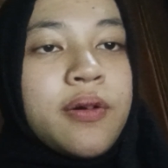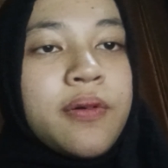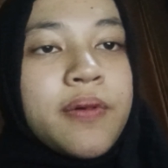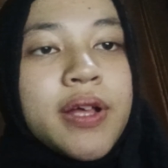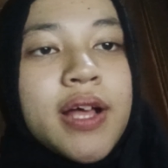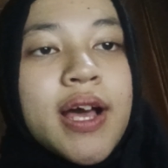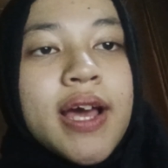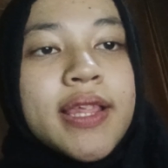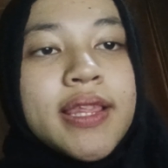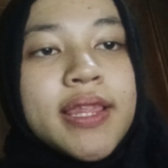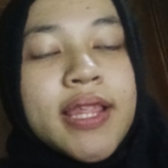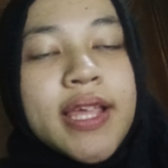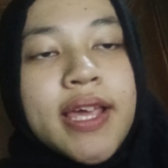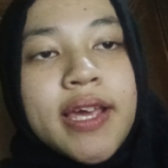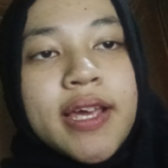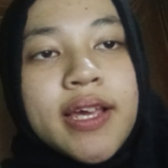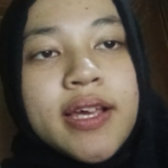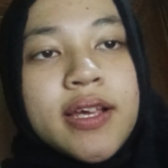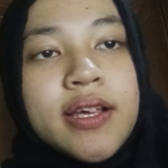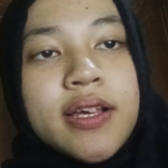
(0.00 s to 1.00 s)
Well, I
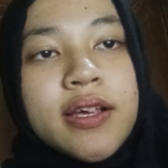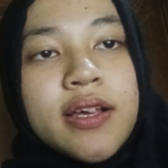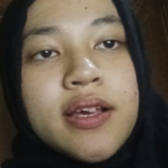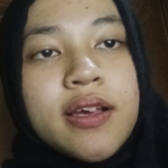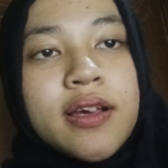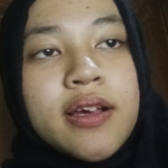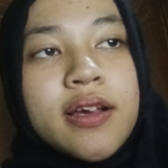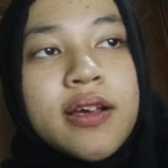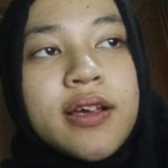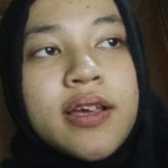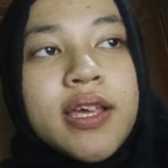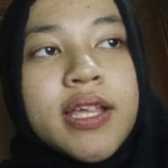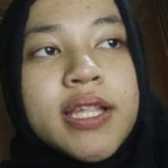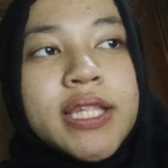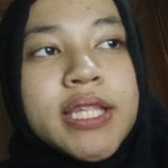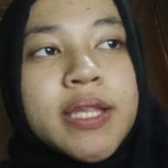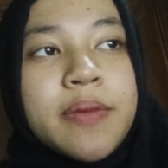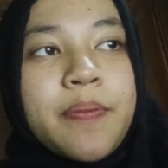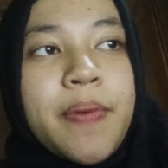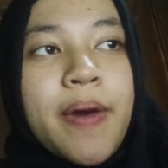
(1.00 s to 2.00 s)
think
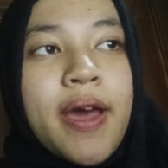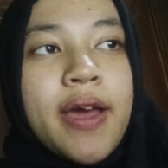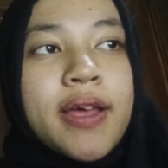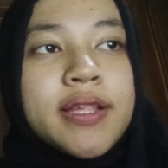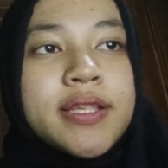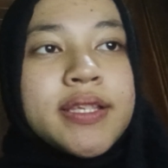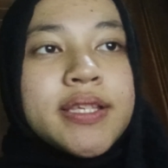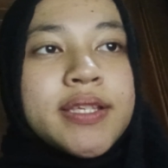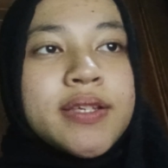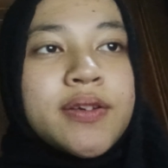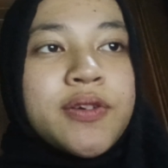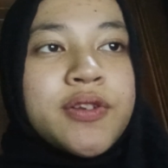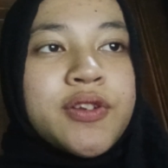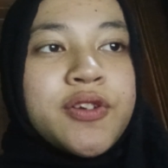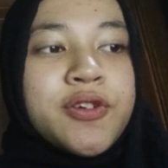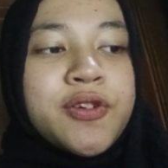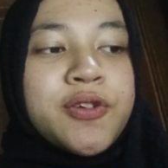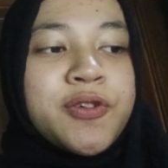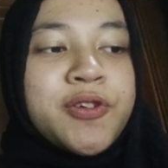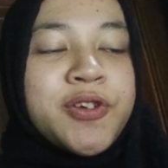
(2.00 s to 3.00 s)
it depends on
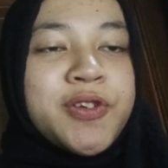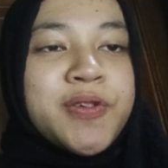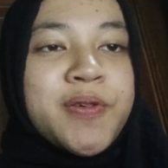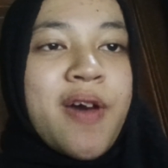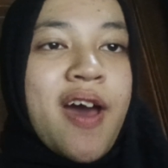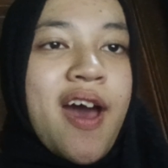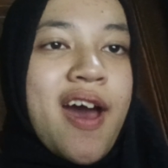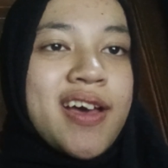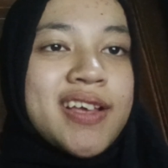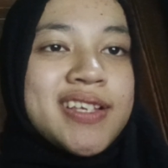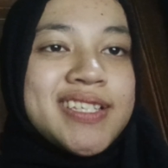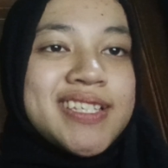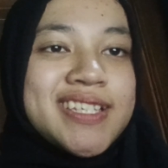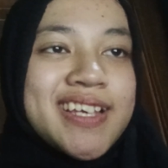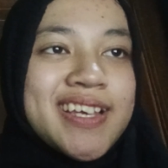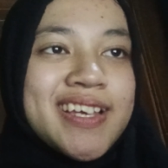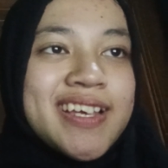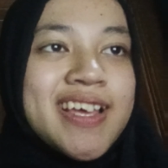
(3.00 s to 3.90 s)
who you ask,